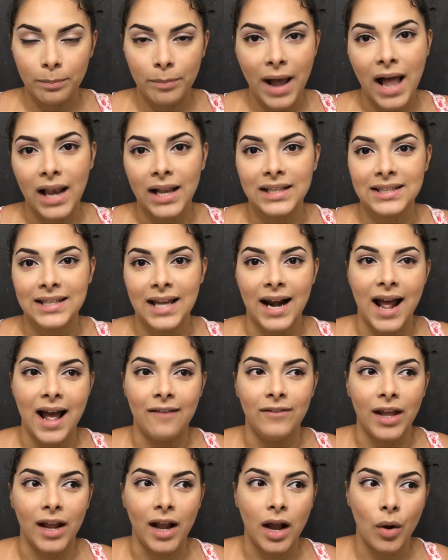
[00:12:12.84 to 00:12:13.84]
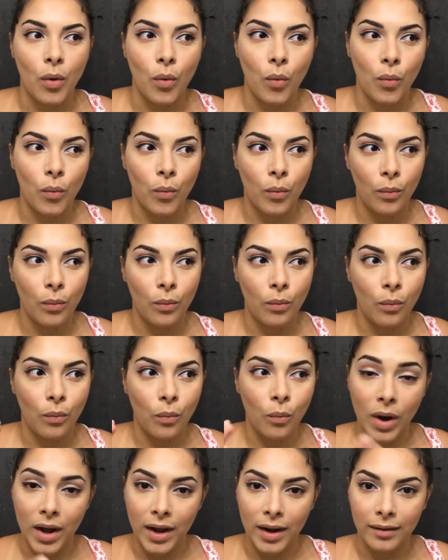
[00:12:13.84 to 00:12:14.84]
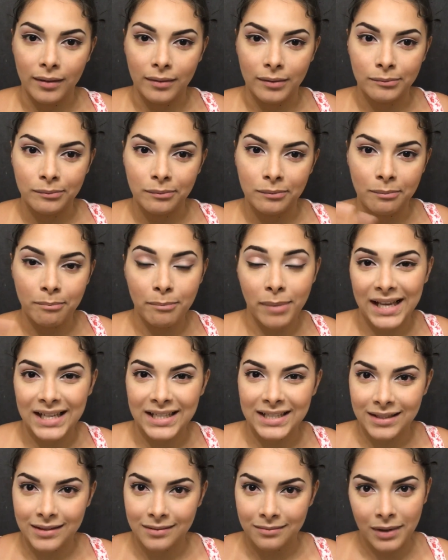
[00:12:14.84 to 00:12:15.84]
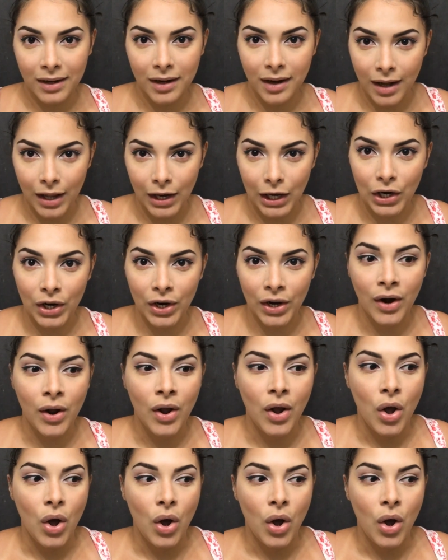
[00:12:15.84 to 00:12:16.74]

palettes that have like one base color,